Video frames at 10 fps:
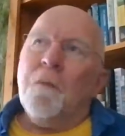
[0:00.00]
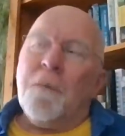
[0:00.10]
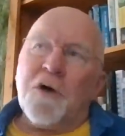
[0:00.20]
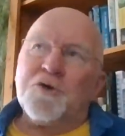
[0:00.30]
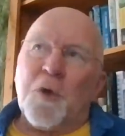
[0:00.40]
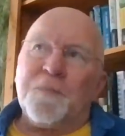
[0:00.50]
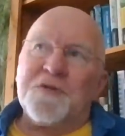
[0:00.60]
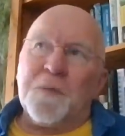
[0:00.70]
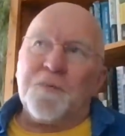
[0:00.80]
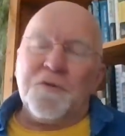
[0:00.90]
Mars
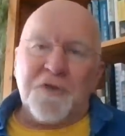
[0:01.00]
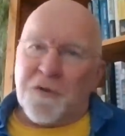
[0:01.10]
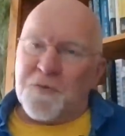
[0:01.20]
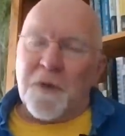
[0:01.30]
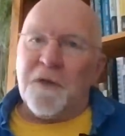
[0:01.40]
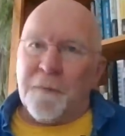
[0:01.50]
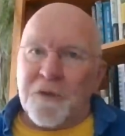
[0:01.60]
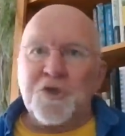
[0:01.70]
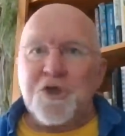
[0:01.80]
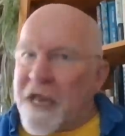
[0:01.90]
opposite Pluto is one of the
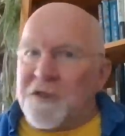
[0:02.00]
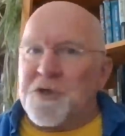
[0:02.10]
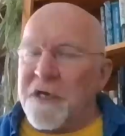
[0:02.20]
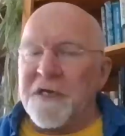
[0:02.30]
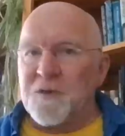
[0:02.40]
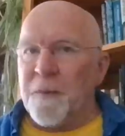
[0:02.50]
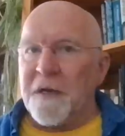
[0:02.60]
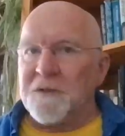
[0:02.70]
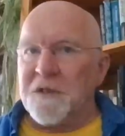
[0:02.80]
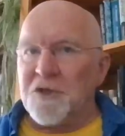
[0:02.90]
most challenging
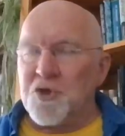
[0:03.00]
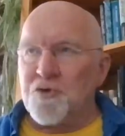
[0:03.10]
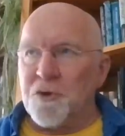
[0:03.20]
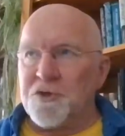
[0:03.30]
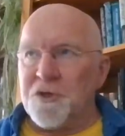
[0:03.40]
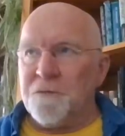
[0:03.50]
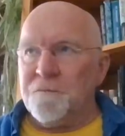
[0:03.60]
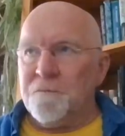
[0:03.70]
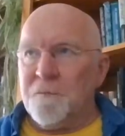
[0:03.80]
aspects in astrology.